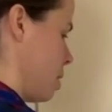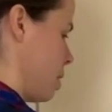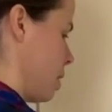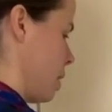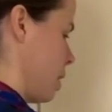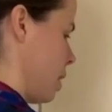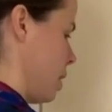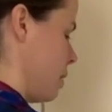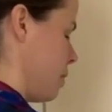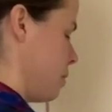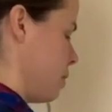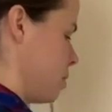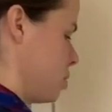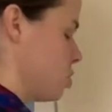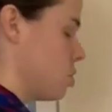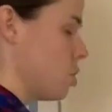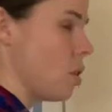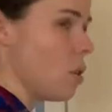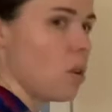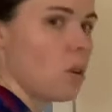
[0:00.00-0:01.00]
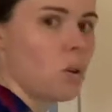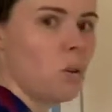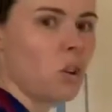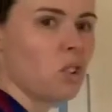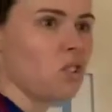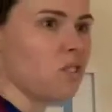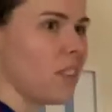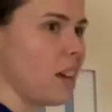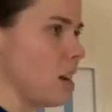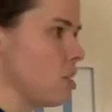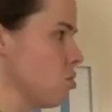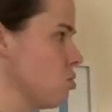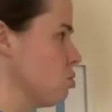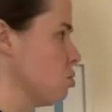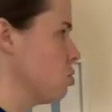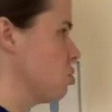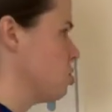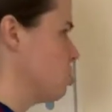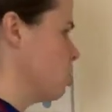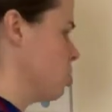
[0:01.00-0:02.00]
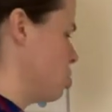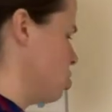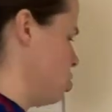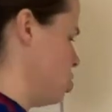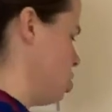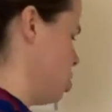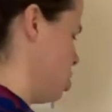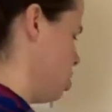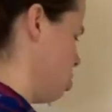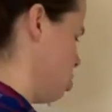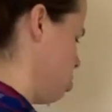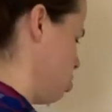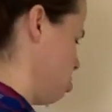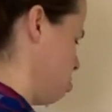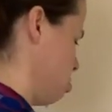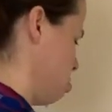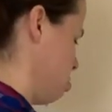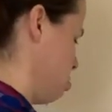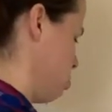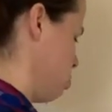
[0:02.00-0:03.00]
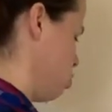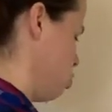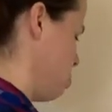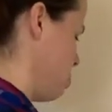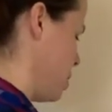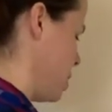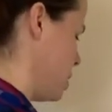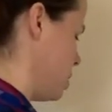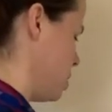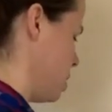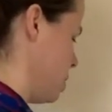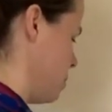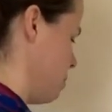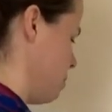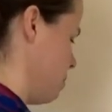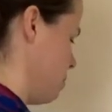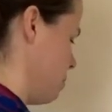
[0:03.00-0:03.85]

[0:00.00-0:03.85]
Okay. So quadrilaterals such as trapezium.